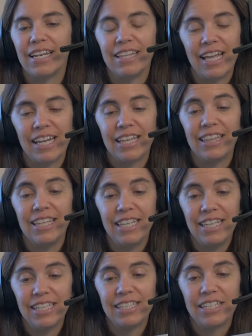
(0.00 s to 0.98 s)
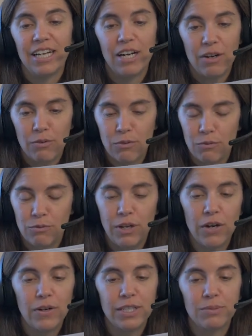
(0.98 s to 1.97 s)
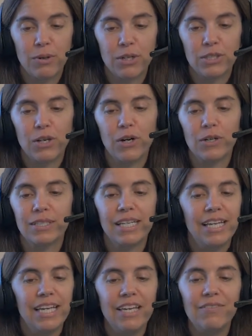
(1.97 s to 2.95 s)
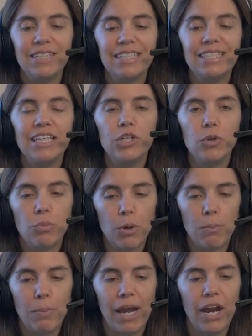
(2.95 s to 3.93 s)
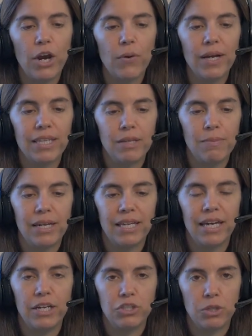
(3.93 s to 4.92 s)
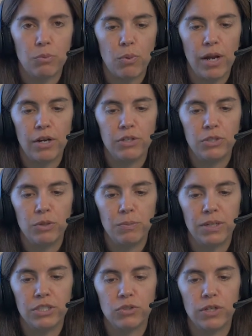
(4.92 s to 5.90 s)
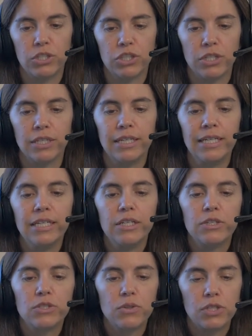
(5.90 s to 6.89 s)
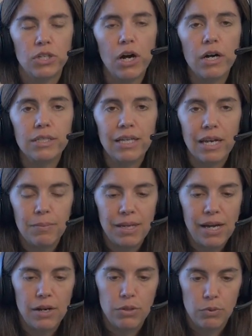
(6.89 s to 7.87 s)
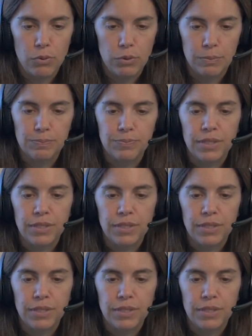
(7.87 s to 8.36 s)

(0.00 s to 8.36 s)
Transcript: letting these very smart dogs even see you preparing the medication prior to administration. So the dog's got to be out of the room,